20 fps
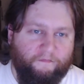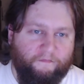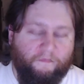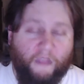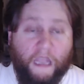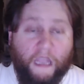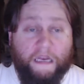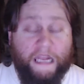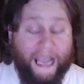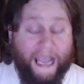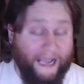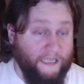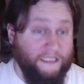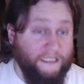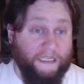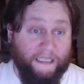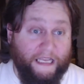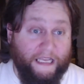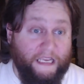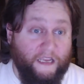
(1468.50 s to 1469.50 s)
And he has
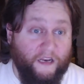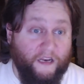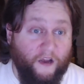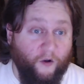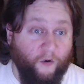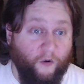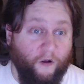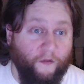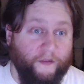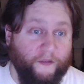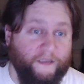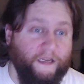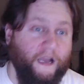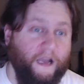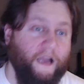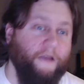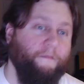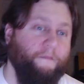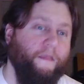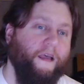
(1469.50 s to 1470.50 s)
to let you know all the
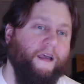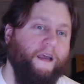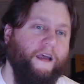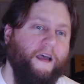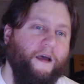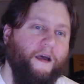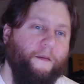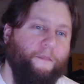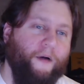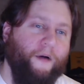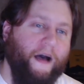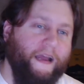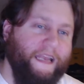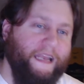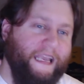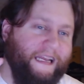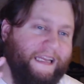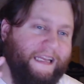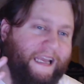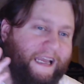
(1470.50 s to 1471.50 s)
time. But
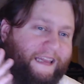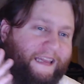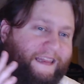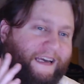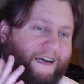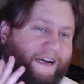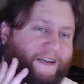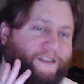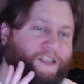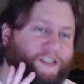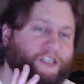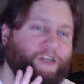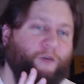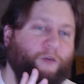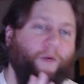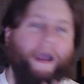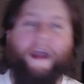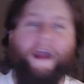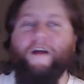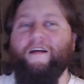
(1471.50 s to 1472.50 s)
he did the
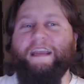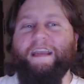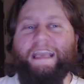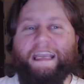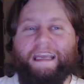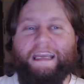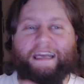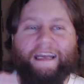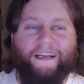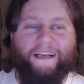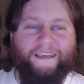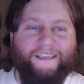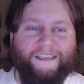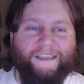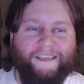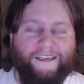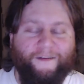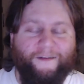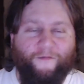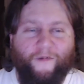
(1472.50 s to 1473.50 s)
Square
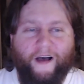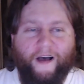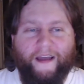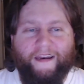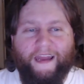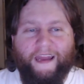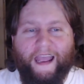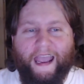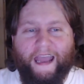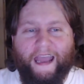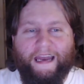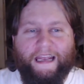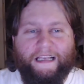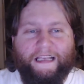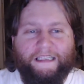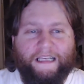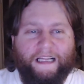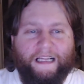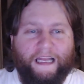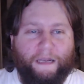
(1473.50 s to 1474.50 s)
Enix one, and
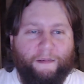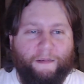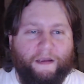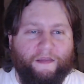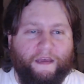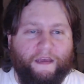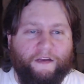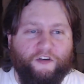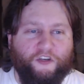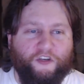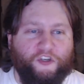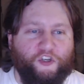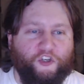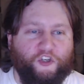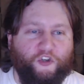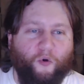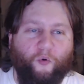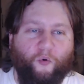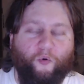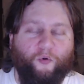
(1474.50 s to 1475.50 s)
he's claiming they just
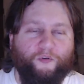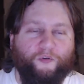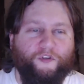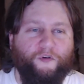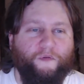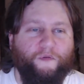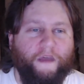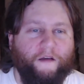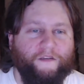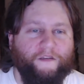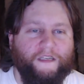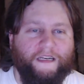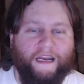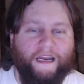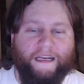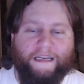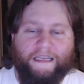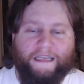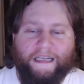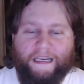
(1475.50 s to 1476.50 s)
stole
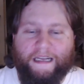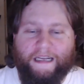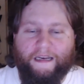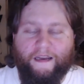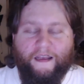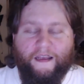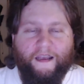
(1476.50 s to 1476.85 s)
2019.